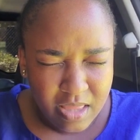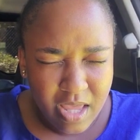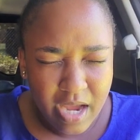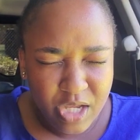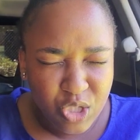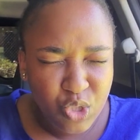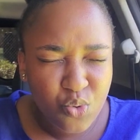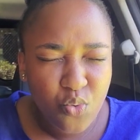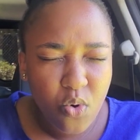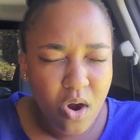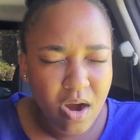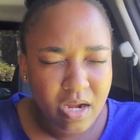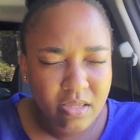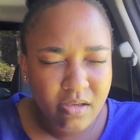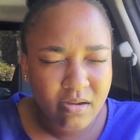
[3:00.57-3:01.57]
That you
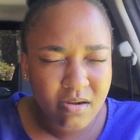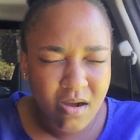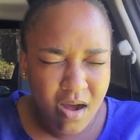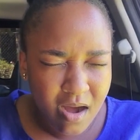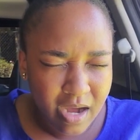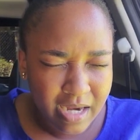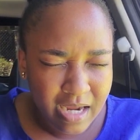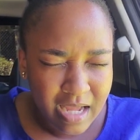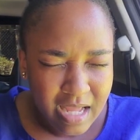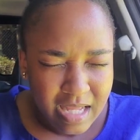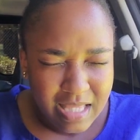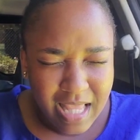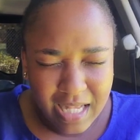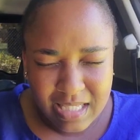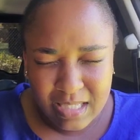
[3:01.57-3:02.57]
are the God
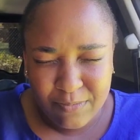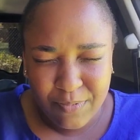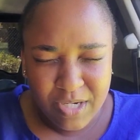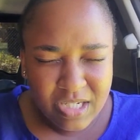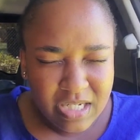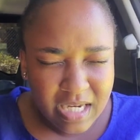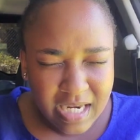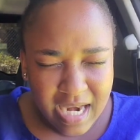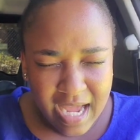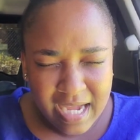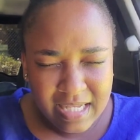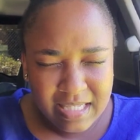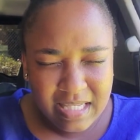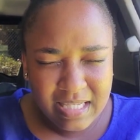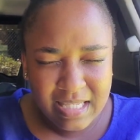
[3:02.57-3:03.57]
that
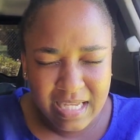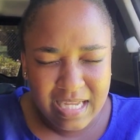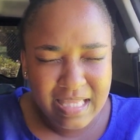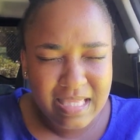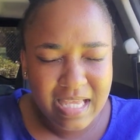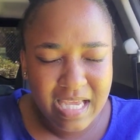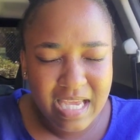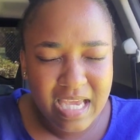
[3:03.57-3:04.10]
specializes in the